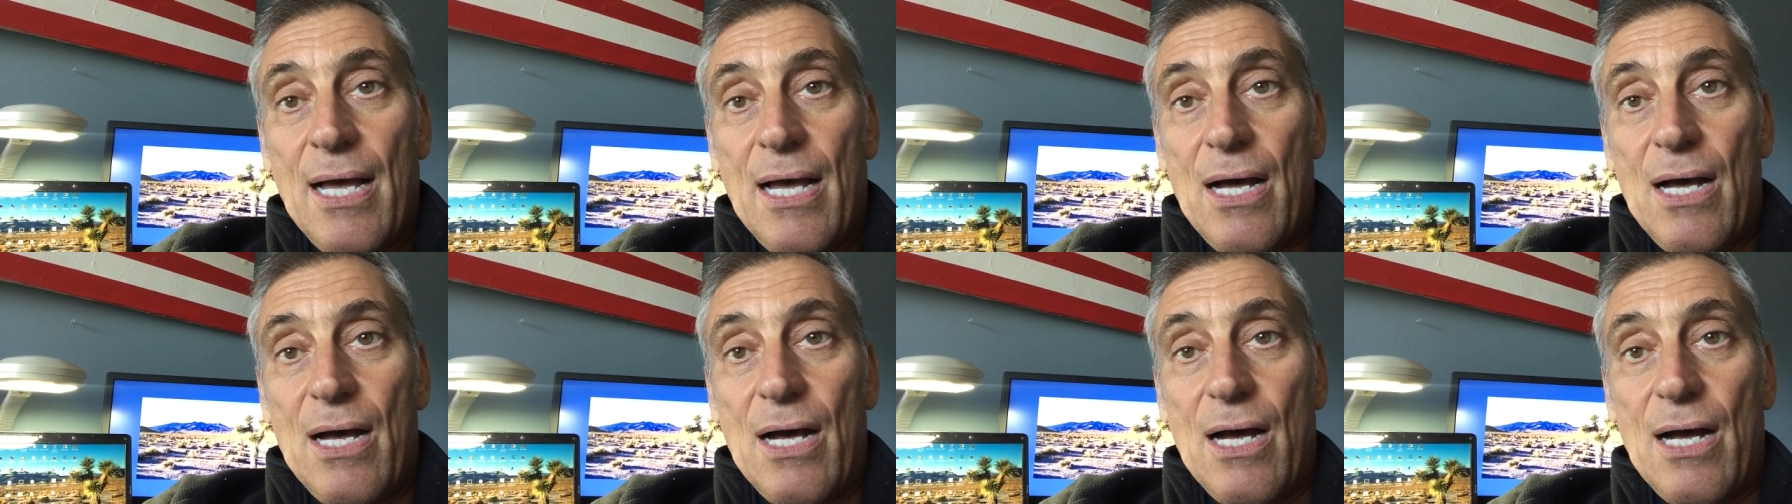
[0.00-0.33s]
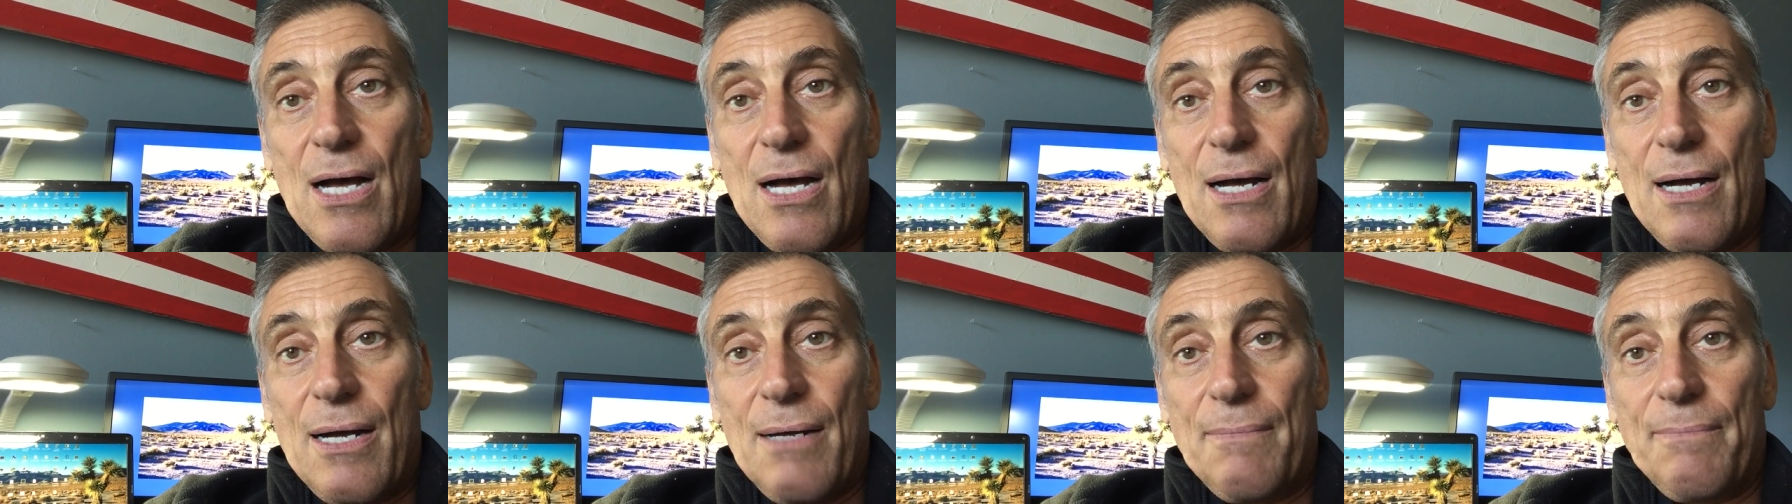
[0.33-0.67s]

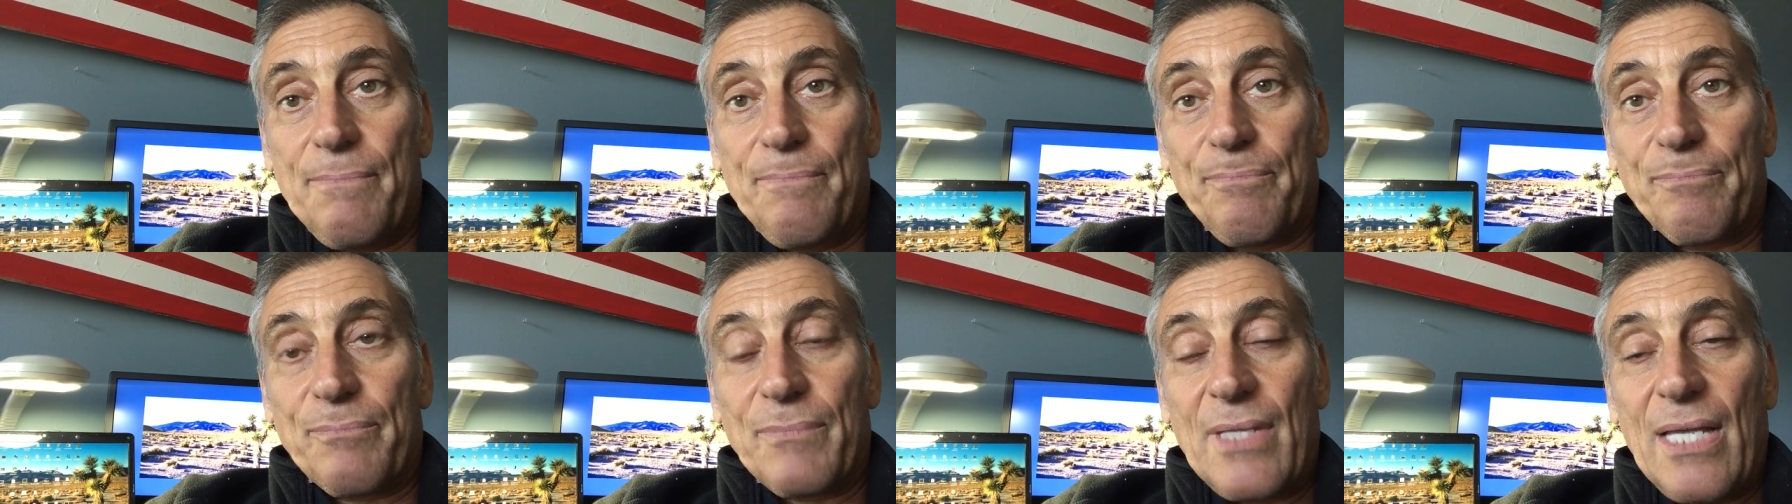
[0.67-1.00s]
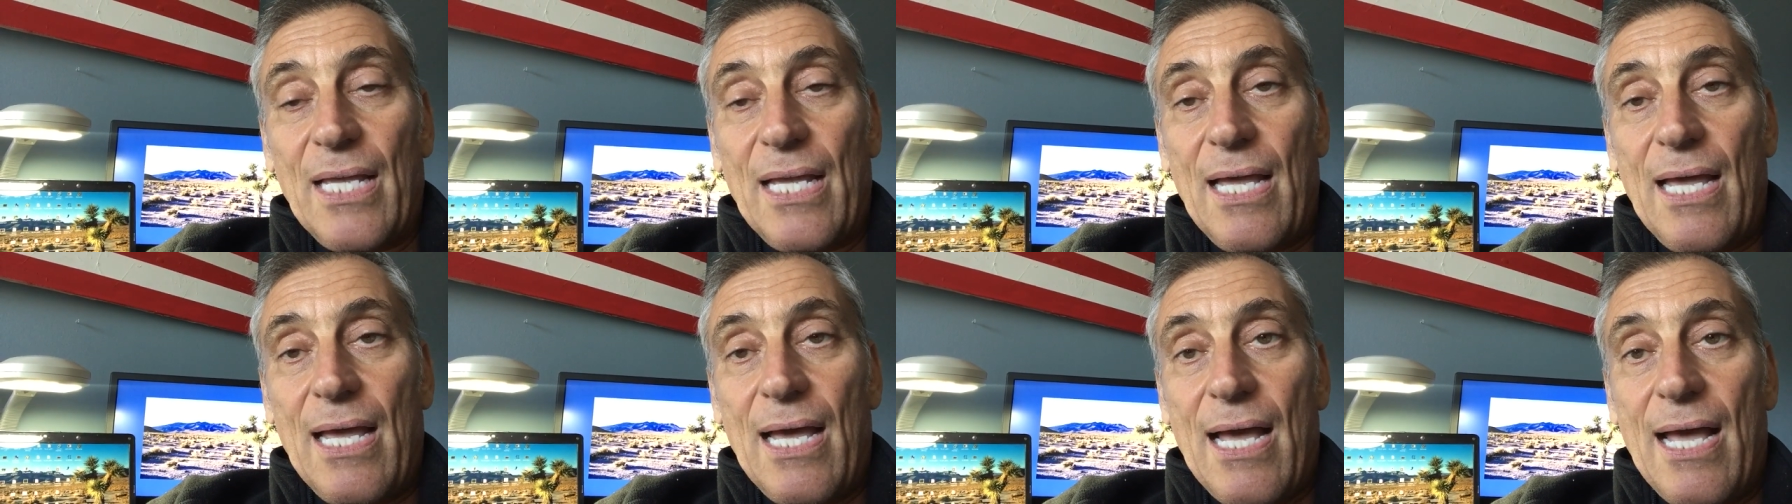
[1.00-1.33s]
Um,
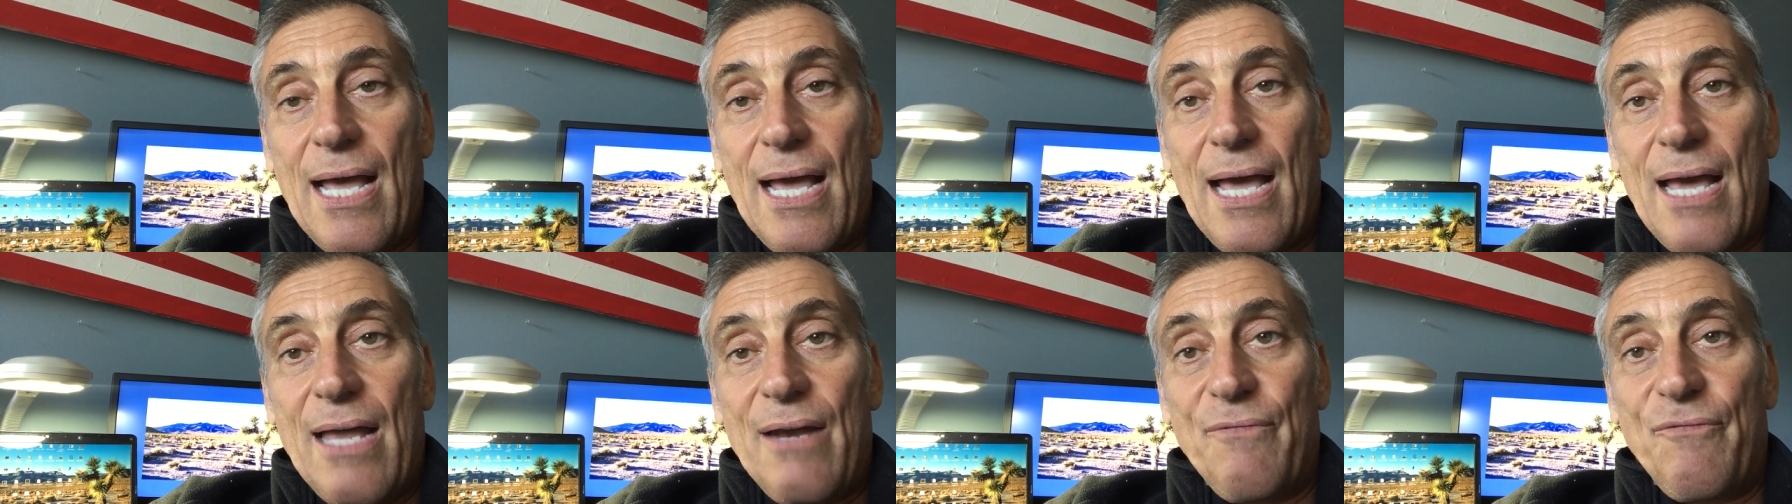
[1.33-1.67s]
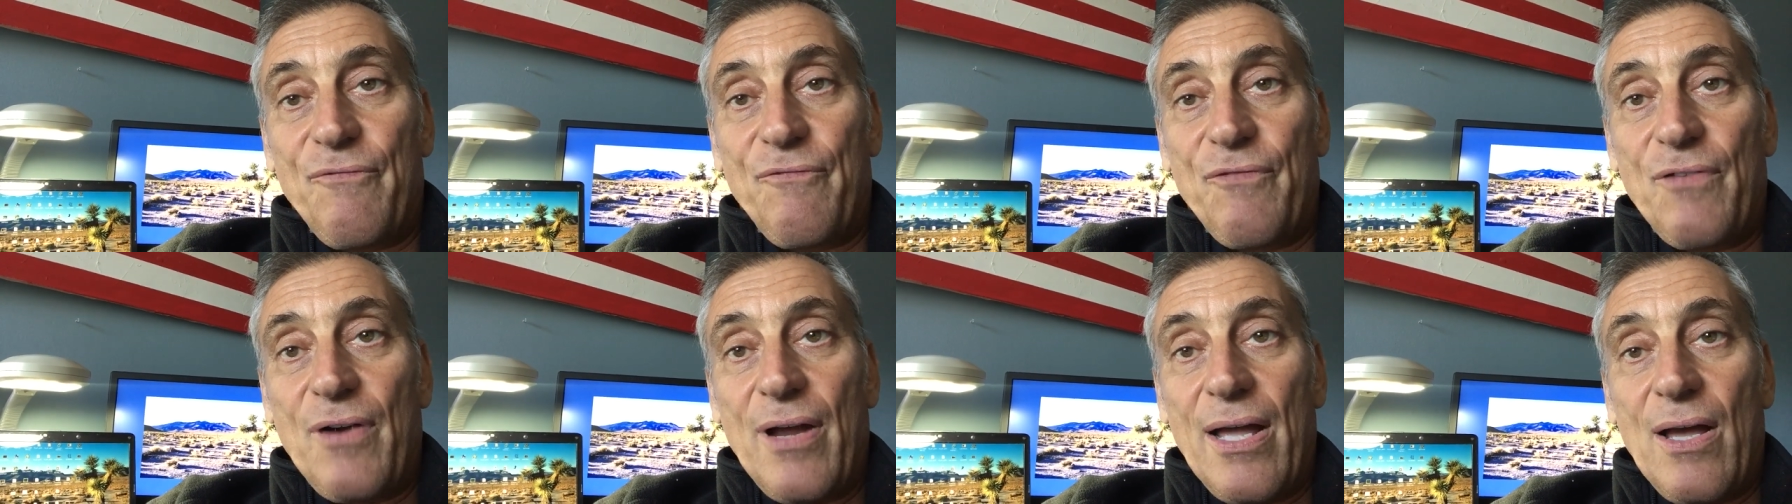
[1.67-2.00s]
and I had a
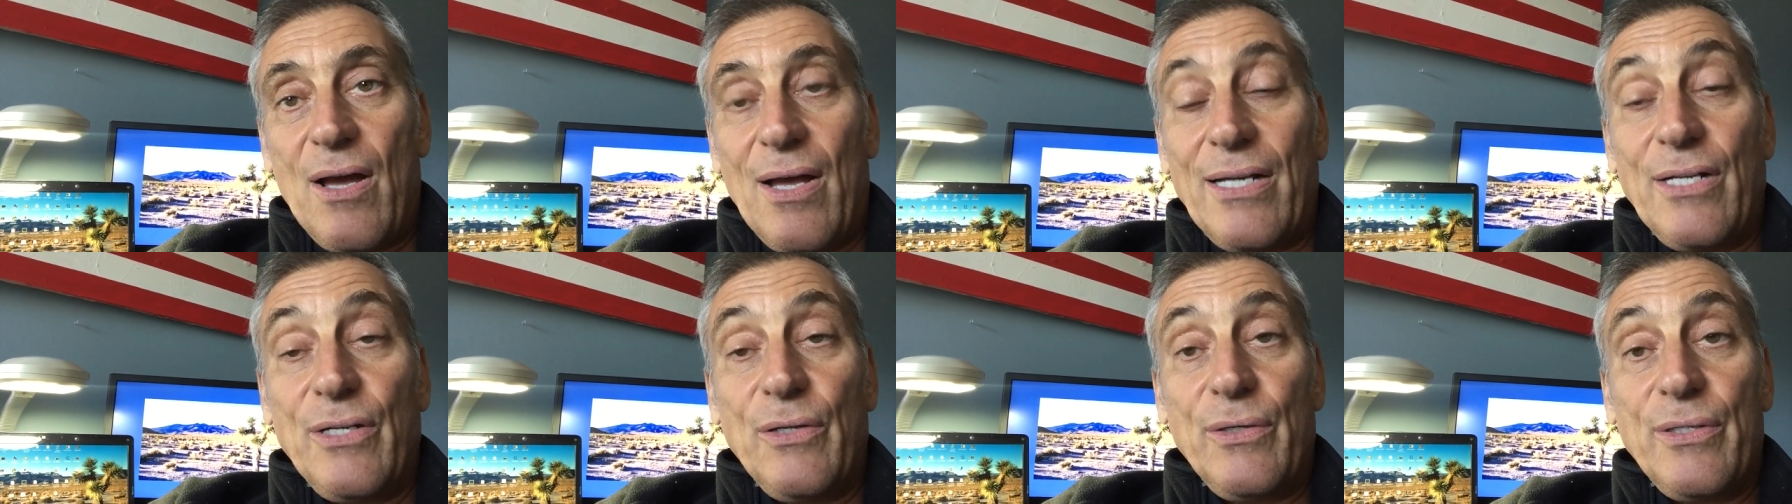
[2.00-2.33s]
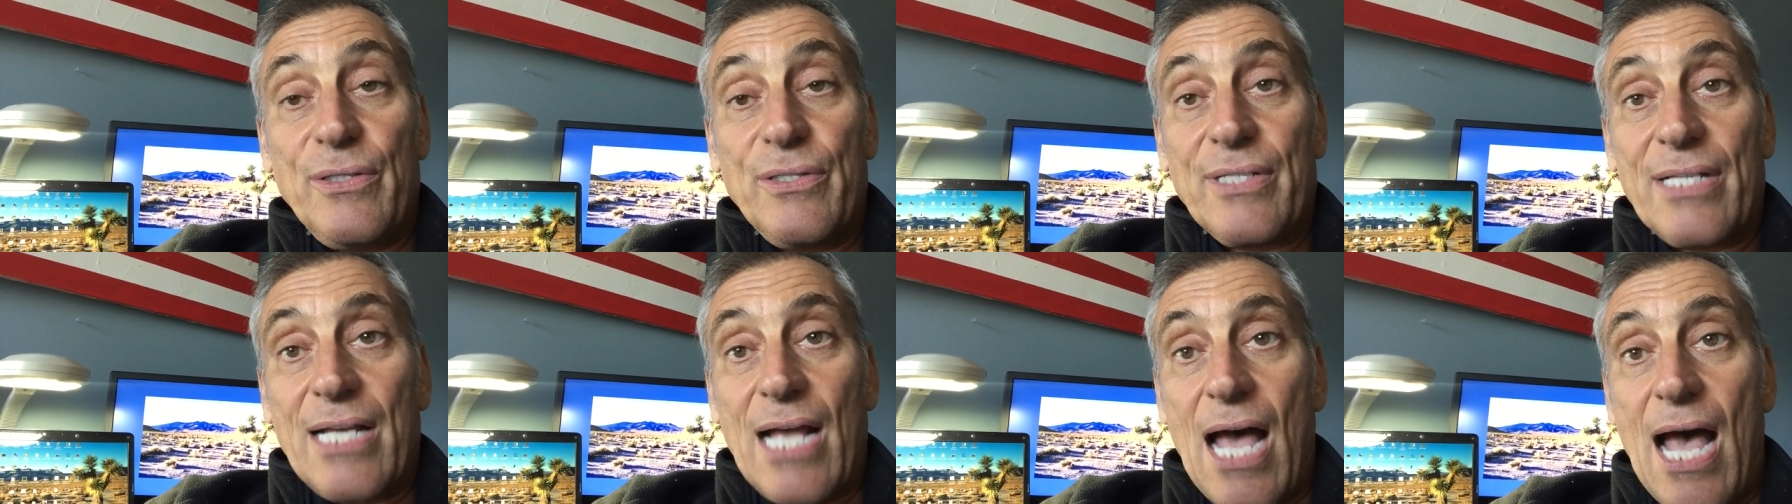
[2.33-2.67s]
friend, I knew
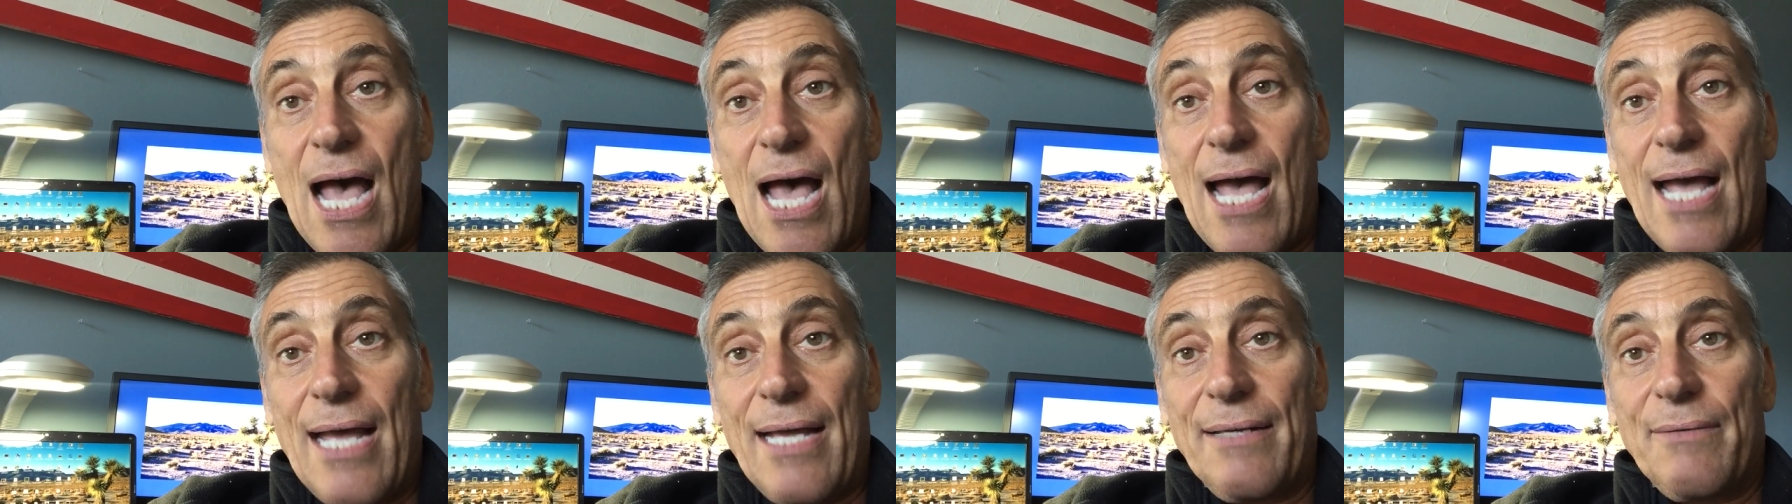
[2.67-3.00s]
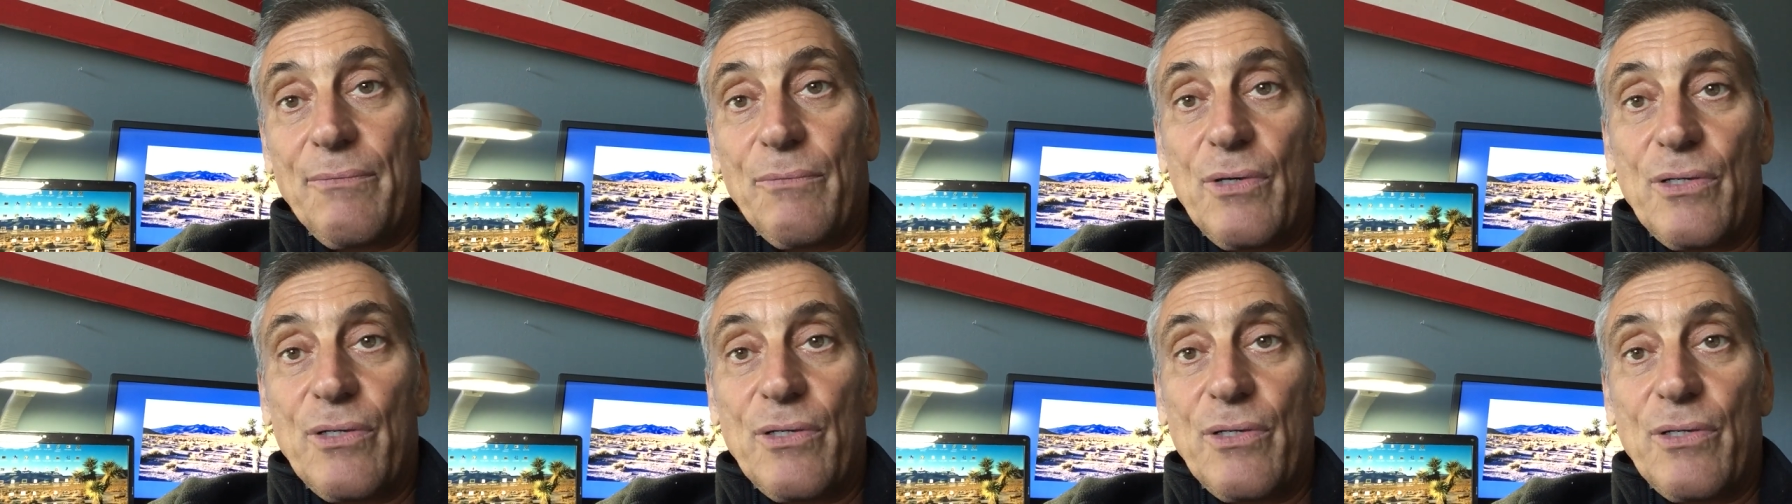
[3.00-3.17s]
this guy,